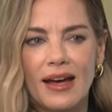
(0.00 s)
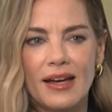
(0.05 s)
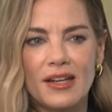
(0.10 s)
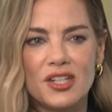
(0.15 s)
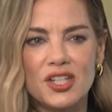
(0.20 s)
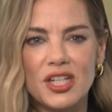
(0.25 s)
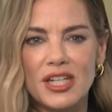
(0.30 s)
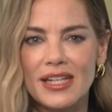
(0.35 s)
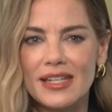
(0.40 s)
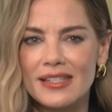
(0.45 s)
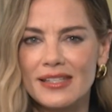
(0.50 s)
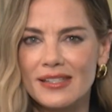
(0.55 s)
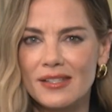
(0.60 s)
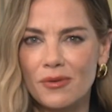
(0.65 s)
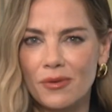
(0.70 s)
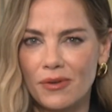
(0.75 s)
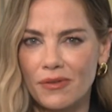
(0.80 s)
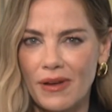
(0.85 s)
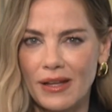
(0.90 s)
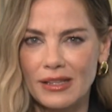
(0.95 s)
she is
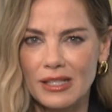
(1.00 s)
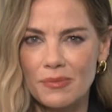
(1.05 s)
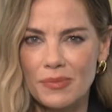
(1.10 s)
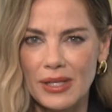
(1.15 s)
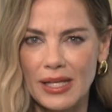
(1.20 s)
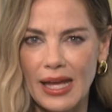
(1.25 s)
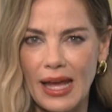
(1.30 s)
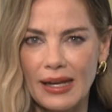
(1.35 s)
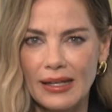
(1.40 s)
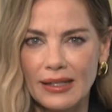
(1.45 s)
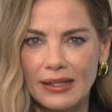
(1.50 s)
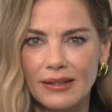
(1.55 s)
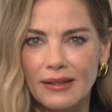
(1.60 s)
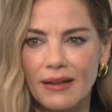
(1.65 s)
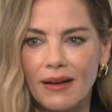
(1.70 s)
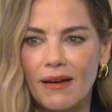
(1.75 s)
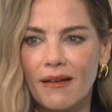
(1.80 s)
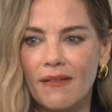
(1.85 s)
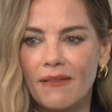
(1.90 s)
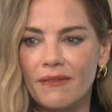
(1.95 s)
sort of at the beginning
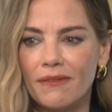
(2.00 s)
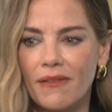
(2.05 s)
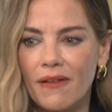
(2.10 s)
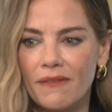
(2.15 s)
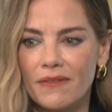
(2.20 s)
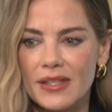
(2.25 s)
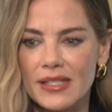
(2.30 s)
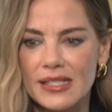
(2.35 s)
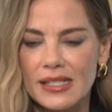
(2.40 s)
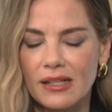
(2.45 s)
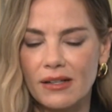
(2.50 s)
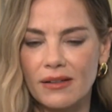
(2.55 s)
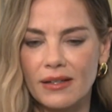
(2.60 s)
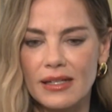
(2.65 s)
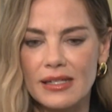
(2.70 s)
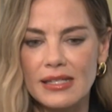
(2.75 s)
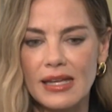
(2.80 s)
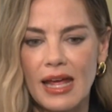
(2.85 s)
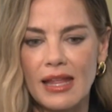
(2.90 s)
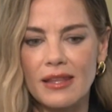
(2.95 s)
of the
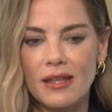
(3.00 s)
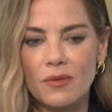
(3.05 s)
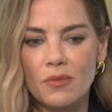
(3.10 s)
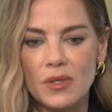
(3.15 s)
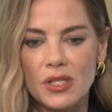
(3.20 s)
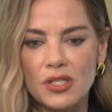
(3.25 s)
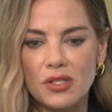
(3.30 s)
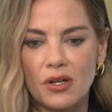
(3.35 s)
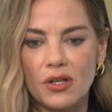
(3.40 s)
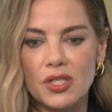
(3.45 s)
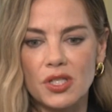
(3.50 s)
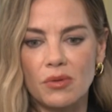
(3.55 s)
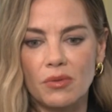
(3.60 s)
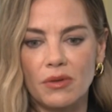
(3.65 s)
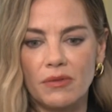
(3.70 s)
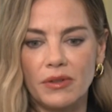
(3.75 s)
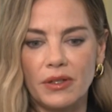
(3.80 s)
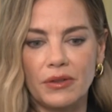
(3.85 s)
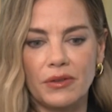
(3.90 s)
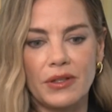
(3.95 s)
series. And then we start to
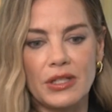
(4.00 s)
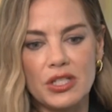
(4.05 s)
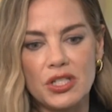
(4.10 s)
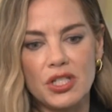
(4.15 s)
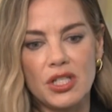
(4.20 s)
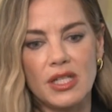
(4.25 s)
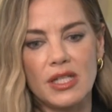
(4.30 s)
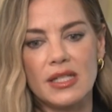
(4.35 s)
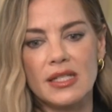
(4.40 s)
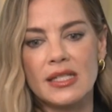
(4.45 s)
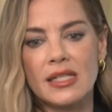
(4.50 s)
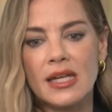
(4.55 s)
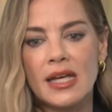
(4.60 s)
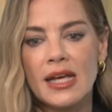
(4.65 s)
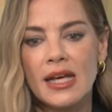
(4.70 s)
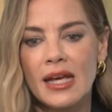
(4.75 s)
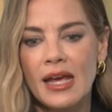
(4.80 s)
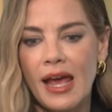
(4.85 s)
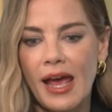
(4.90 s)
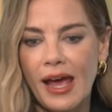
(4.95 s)
reveal that she's
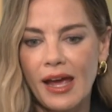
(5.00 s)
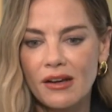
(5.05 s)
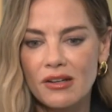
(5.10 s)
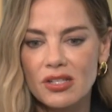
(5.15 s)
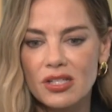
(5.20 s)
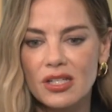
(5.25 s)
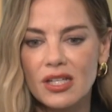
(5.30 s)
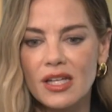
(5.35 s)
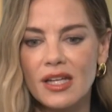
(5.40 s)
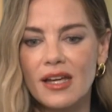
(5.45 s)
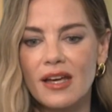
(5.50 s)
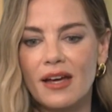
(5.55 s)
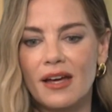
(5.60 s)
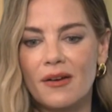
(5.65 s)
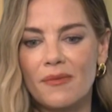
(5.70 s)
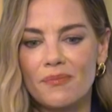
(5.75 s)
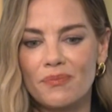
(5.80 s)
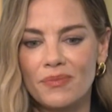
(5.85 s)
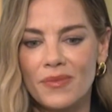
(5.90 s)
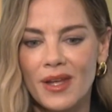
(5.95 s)
actually
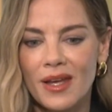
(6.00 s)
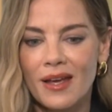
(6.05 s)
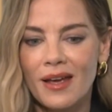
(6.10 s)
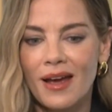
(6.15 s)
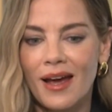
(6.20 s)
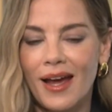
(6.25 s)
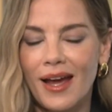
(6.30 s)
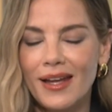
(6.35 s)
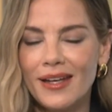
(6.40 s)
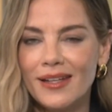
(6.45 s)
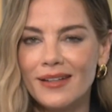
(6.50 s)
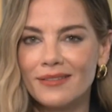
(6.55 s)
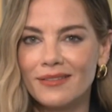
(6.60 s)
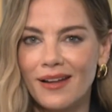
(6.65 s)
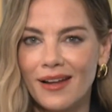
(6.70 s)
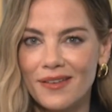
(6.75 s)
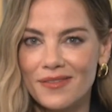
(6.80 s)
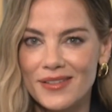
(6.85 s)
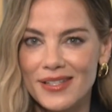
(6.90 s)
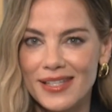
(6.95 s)
hiding a
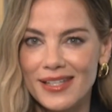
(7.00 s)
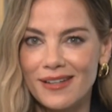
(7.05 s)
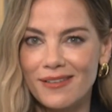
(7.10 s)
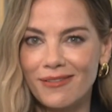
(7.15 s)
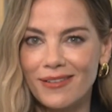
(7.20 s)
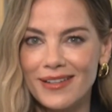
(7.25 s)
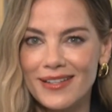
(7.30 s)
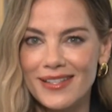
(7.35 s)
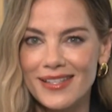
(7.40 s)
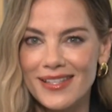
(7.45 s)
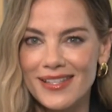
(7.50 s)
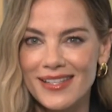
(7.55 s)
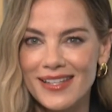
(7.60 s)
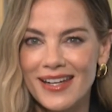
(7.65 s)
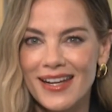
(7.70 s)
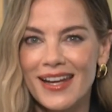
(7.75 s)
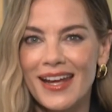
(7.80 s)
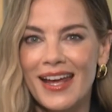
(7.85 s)
lot of secrets.